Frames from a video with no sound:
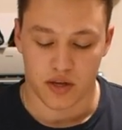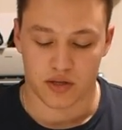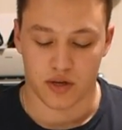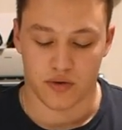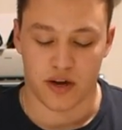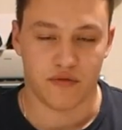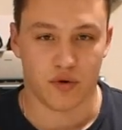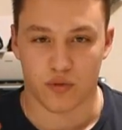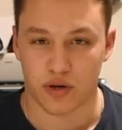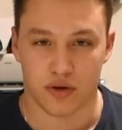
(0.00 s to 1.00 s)
So I've
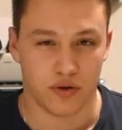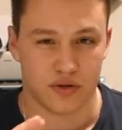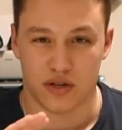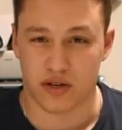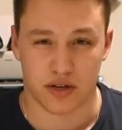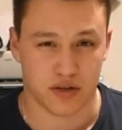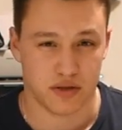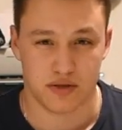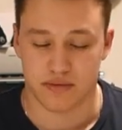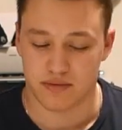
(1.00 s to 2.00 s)
owned one of those. They're not
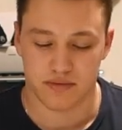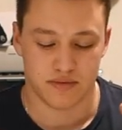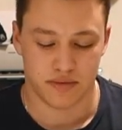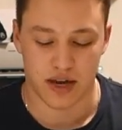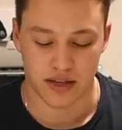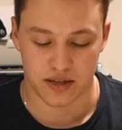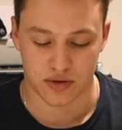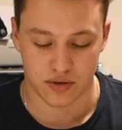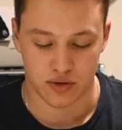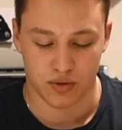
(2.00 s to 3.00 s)
good. I like
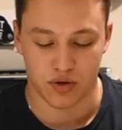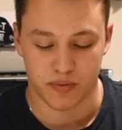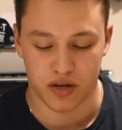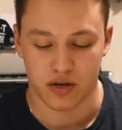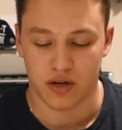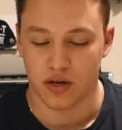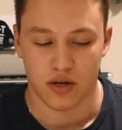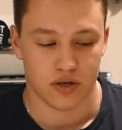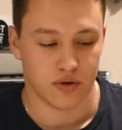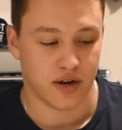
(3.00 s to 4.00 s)
this one so much better.
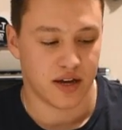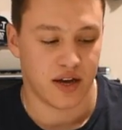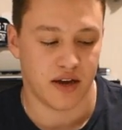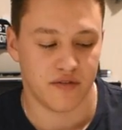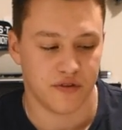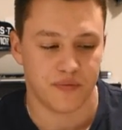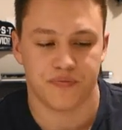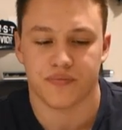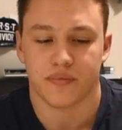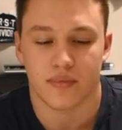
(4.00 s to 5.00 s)
So I have,
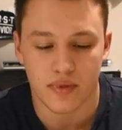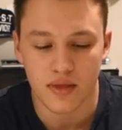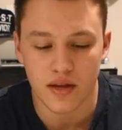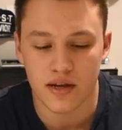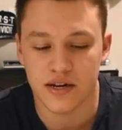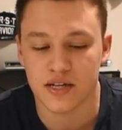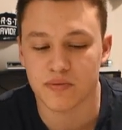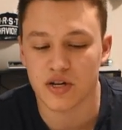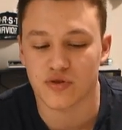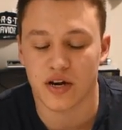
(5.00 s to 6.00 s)
it is
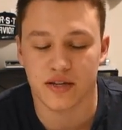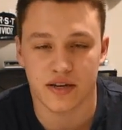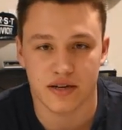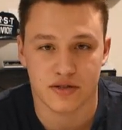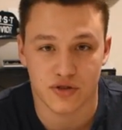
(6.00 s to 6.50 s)
my tri-line.